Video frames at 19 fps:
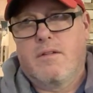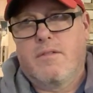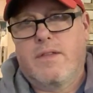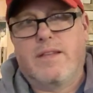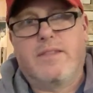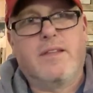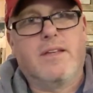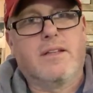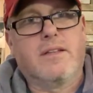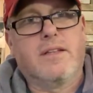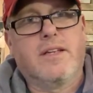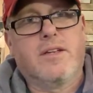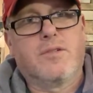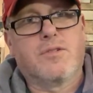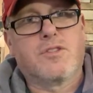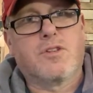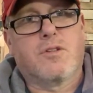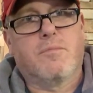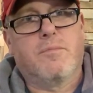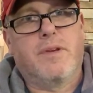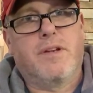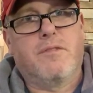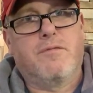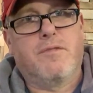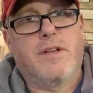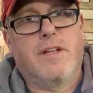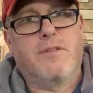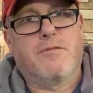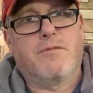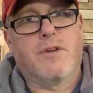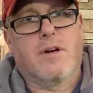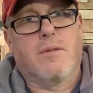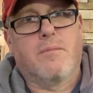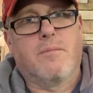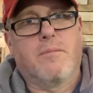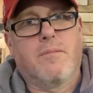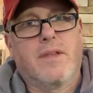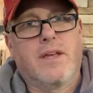that the illegals are benefiting
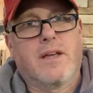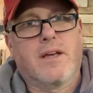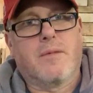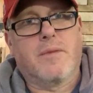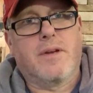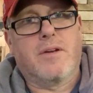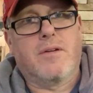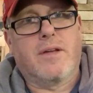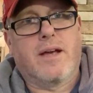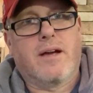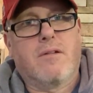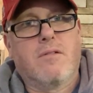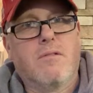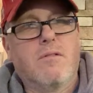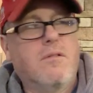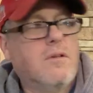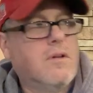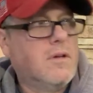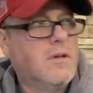from. They come here now.